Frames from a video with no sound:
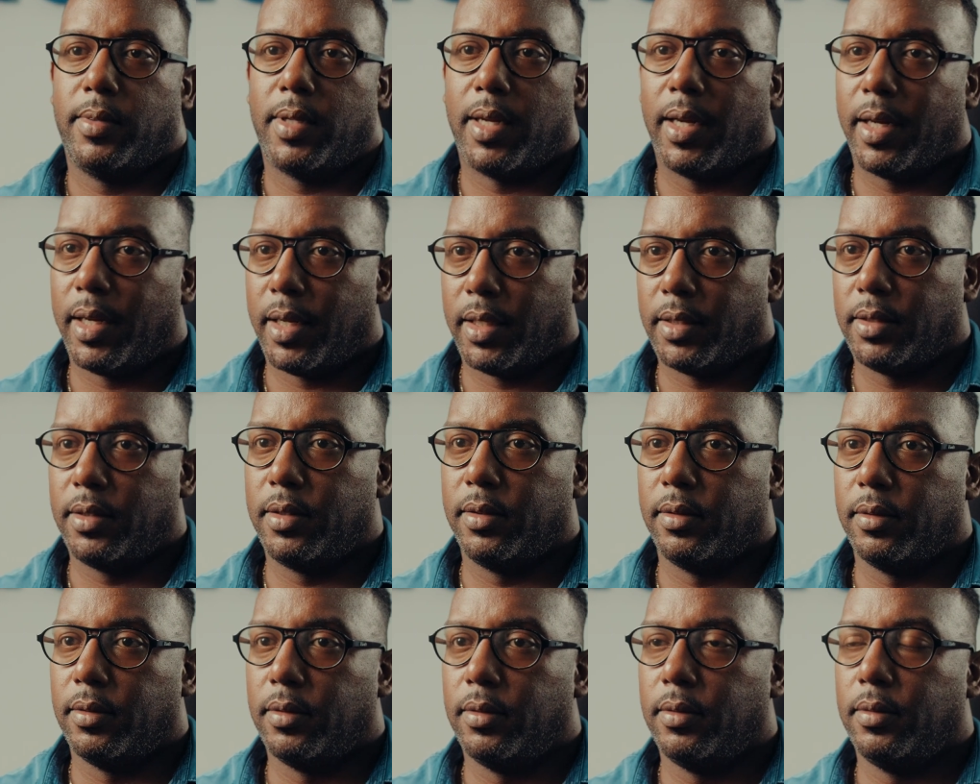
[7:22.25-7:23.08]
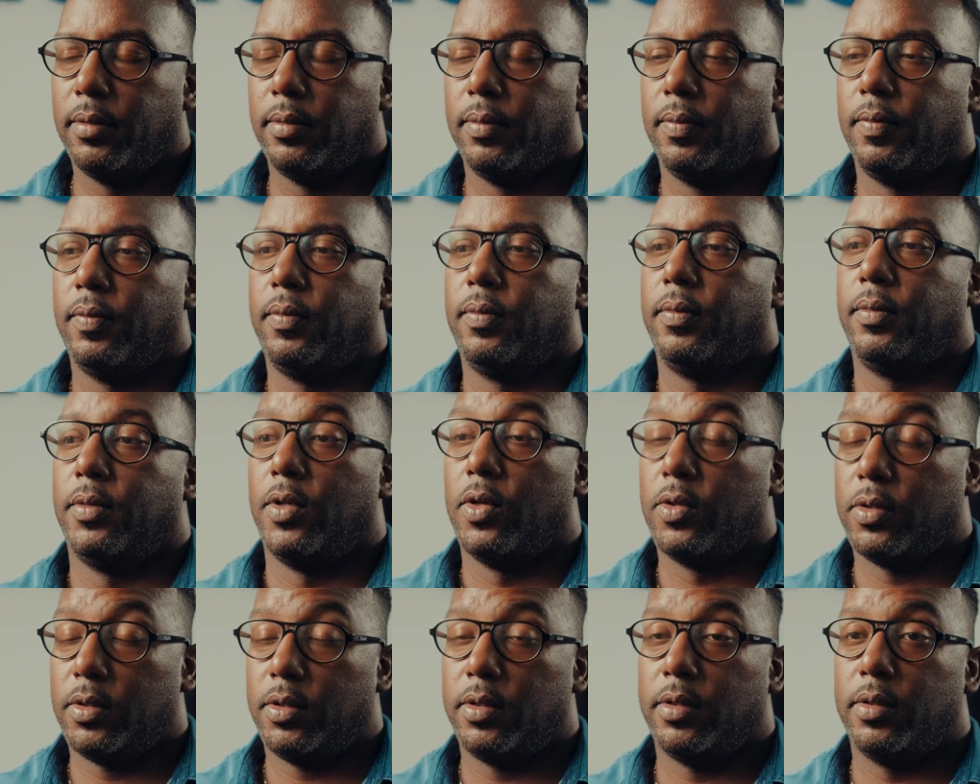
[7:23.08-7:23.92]
I had to
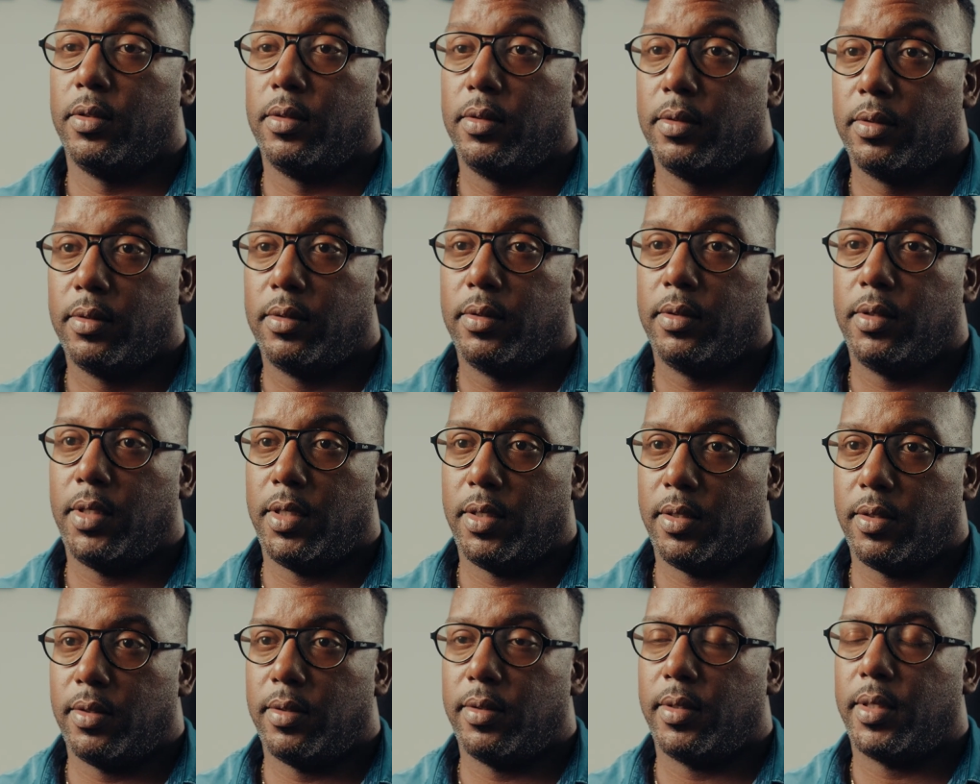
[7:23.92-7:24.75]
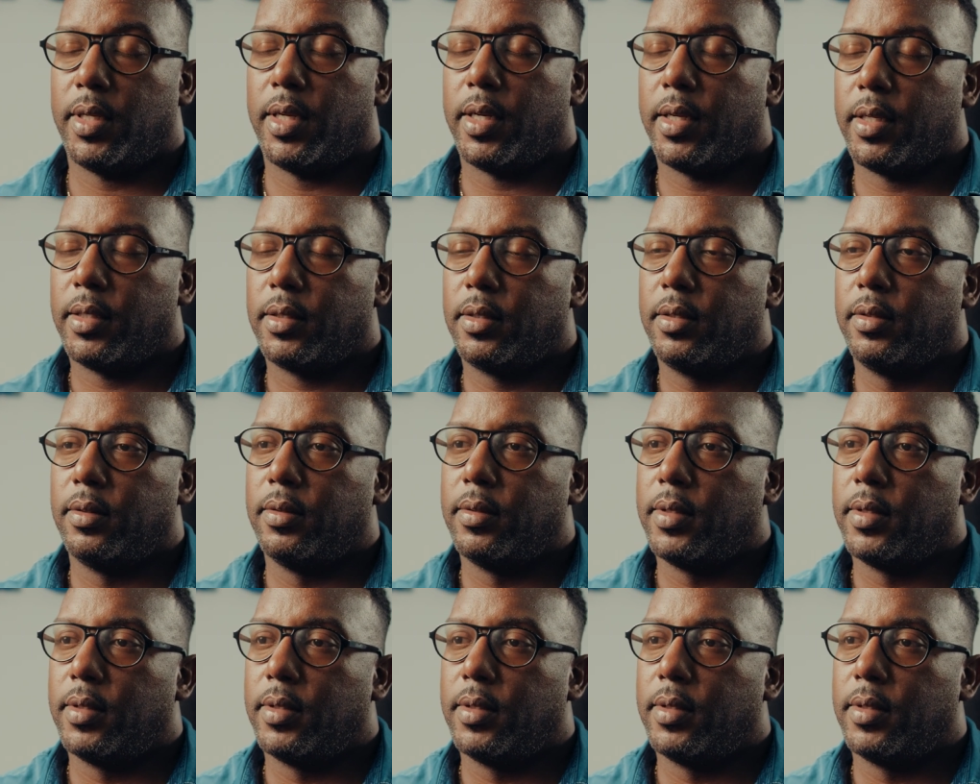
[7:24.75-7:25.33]
hustle, I had